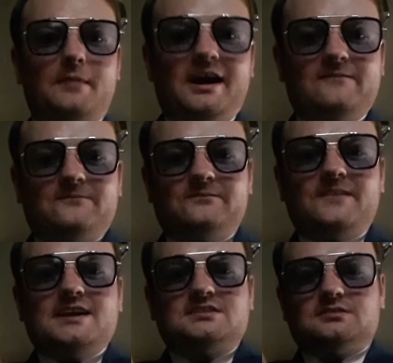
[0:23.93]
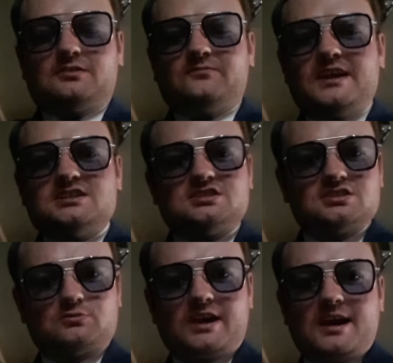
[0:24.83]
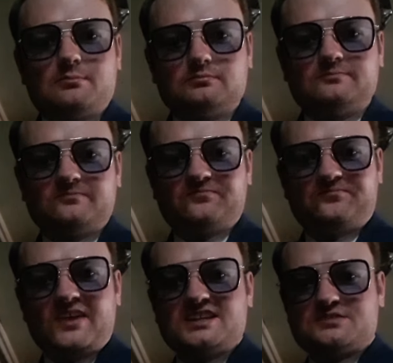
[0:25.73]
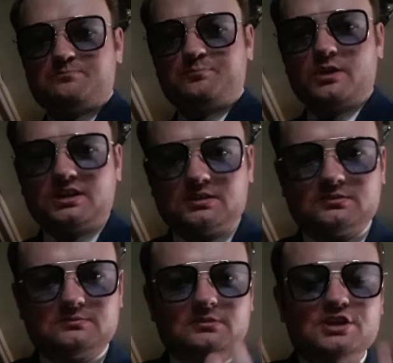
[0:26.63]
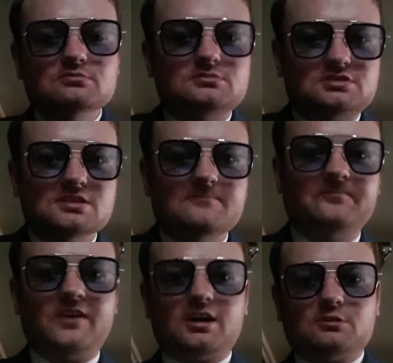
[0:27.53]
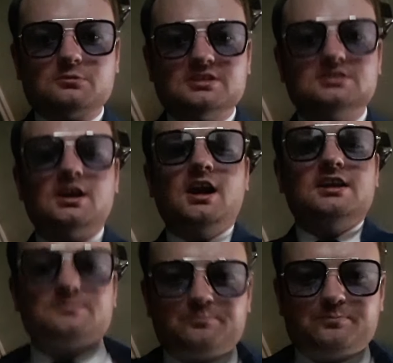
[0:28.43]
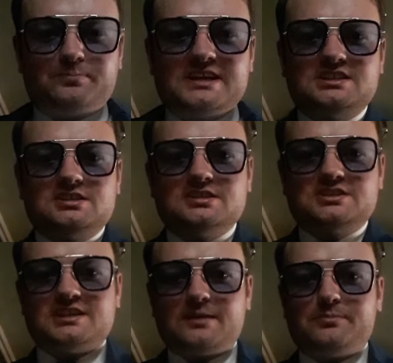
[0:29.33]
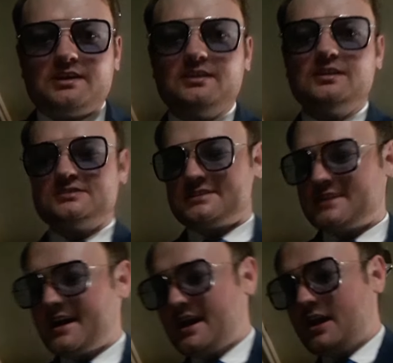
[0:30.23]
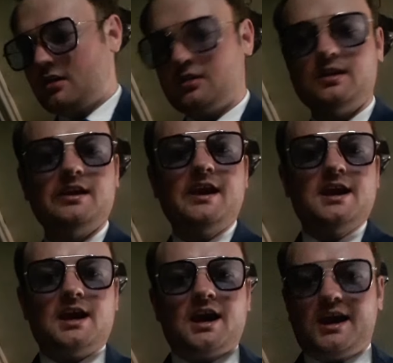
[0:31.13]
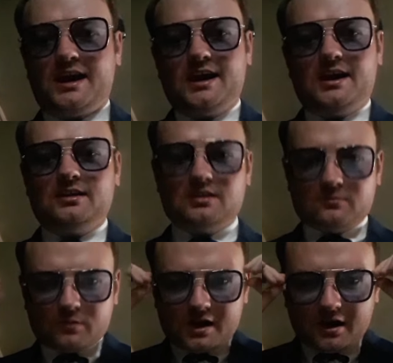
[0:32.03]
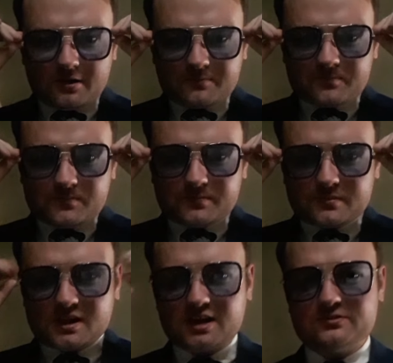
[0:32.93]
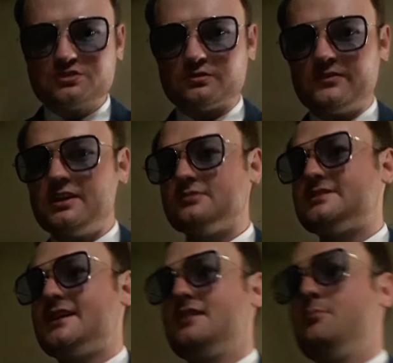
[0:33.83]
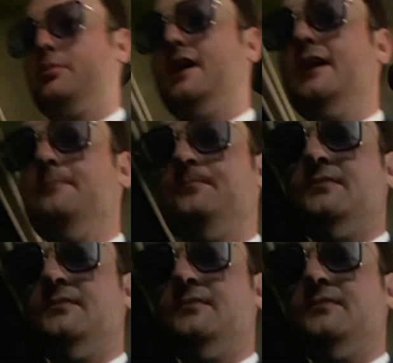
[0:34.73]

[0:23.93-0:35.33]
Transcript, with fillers: my face, Instagram, Facebook, YouTube followers. It's BG Champion here today. And, well, kind of a short video today, but